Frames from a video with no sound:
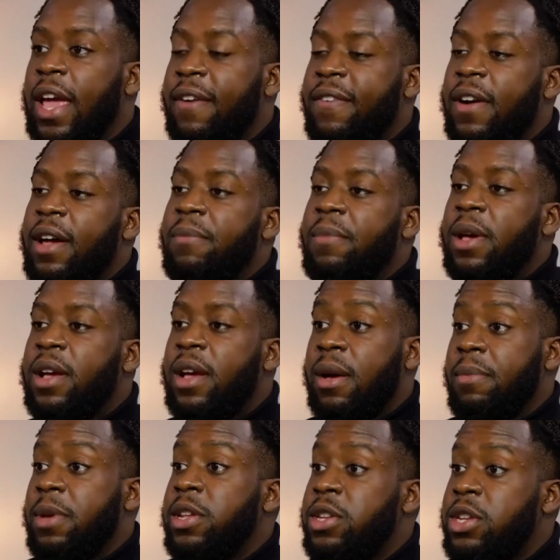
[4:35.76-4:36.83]
If I'm
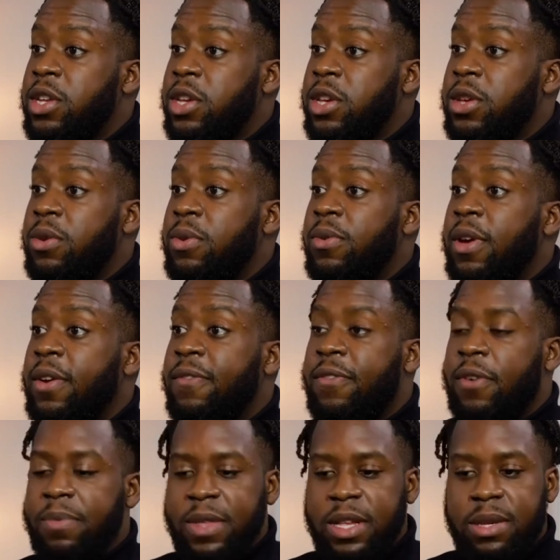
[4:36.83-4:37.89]
coming to you
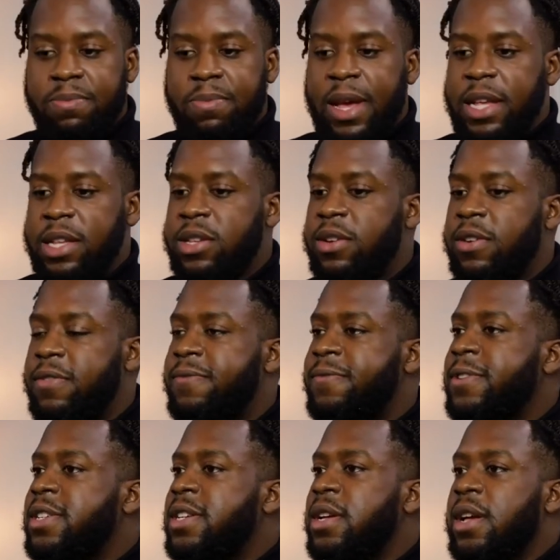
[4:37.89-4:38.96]
from this space of,
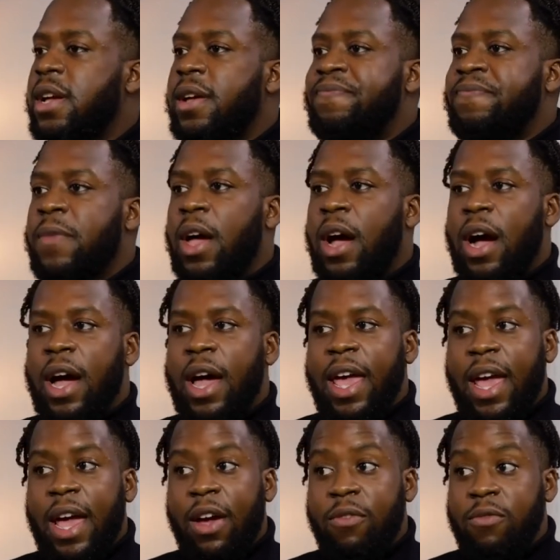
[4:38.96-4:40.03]

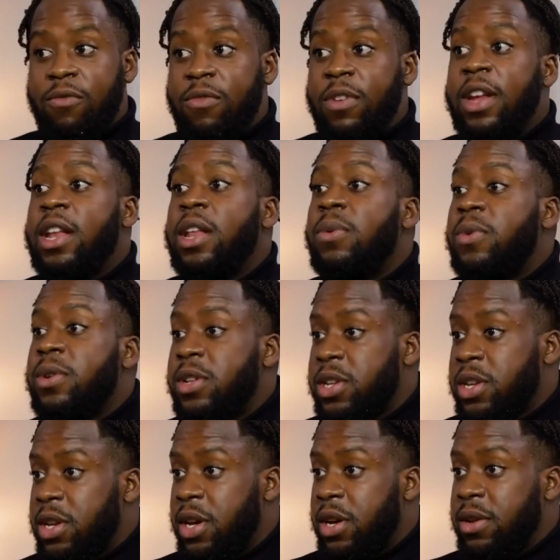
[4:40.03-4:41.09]
I really want
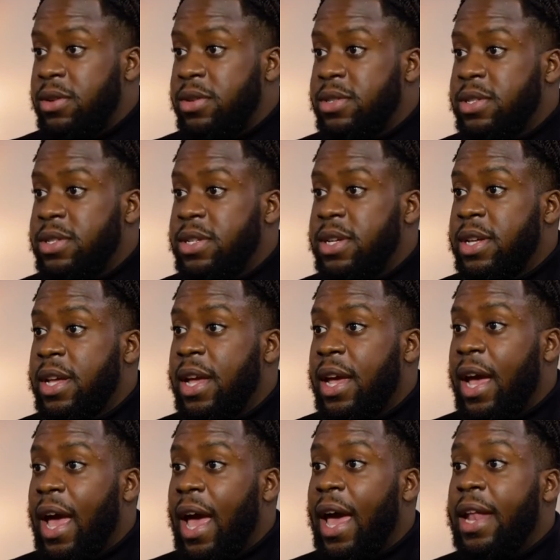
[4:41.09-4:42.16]
to know,
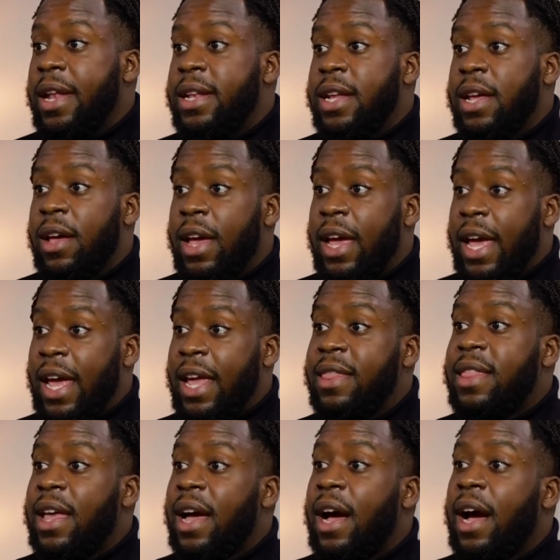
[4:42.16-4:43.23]
and
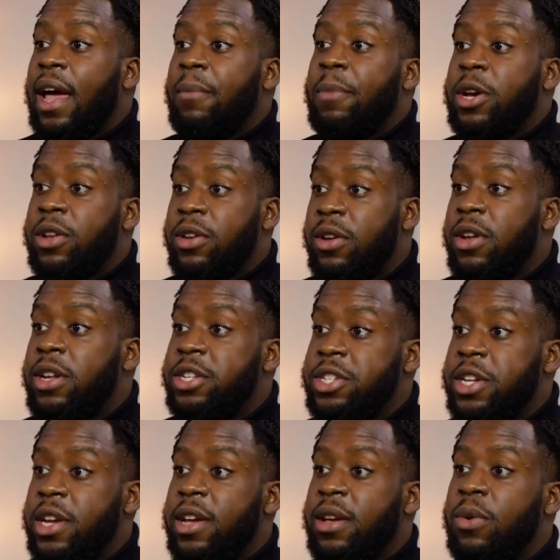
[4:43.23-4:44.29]
in that I am
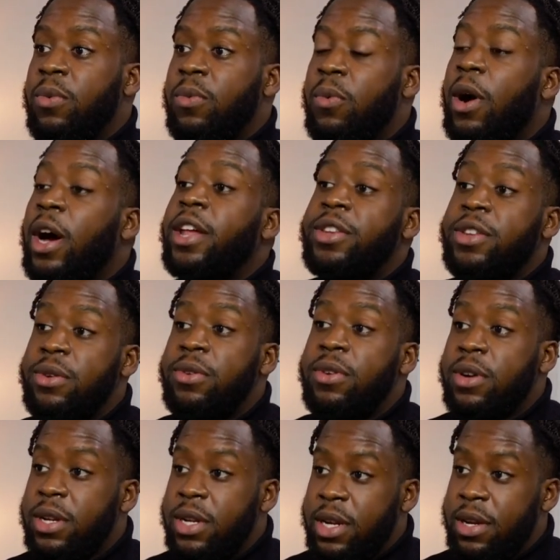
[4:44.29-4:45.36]
acknowledging what I do
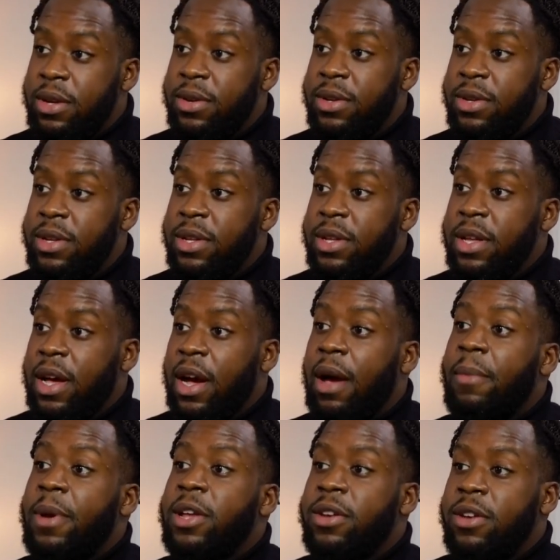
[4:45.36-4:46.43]
not know,
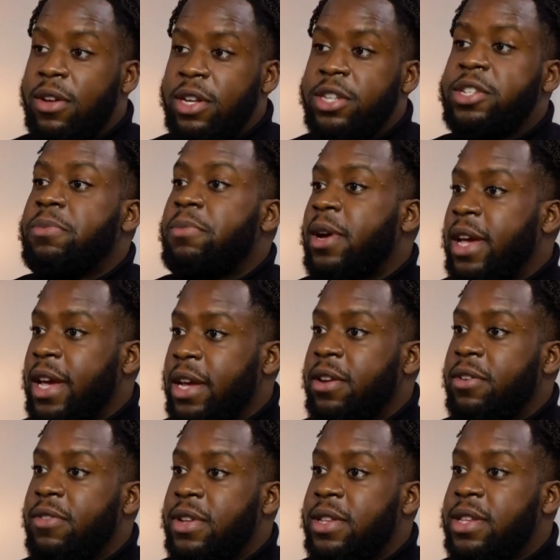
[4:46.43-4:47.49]
I'm acknowledging my
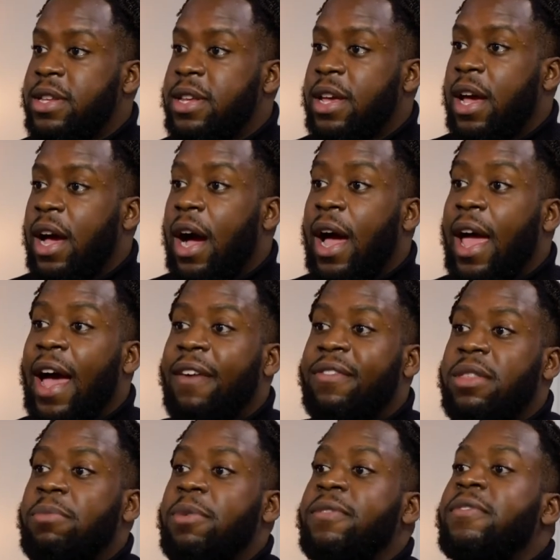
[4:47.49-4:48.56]
ignorance, I have
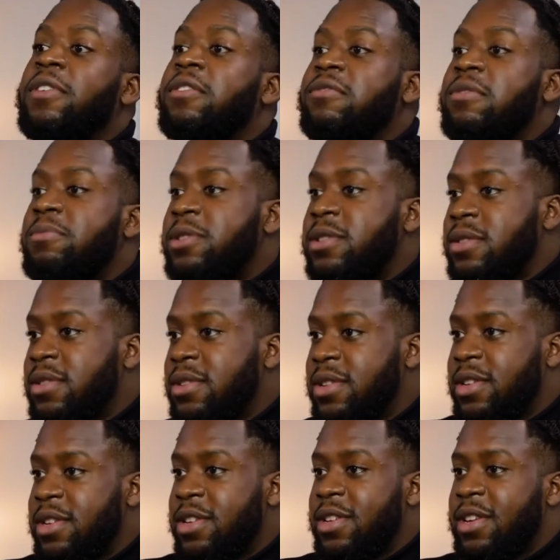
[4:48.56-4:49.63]
to be vulnerable
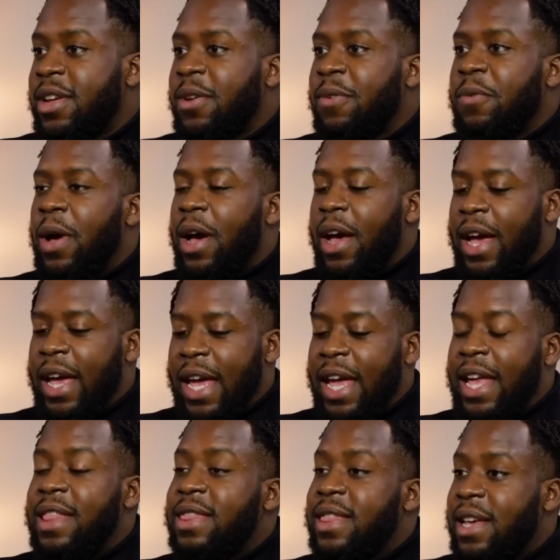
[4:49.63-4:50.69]

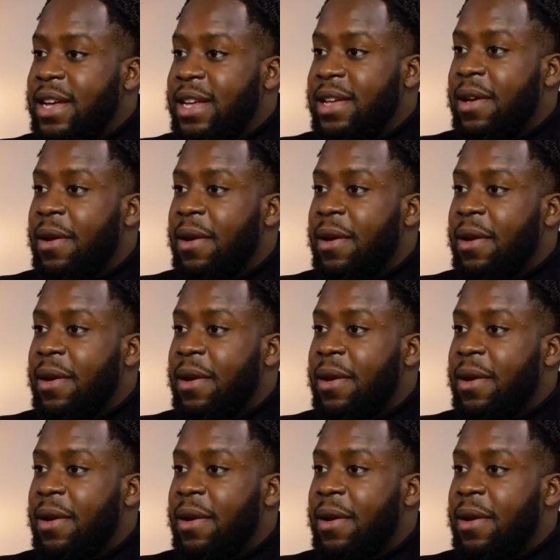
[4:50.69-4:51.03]
in that,